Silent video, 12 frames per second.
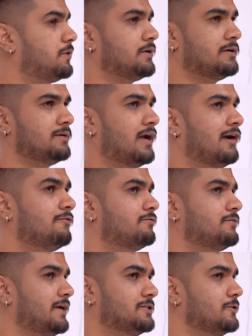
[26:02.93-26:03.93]
sir, I've
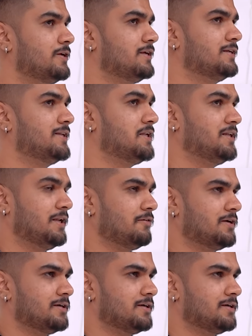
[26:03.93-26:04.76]
actually never...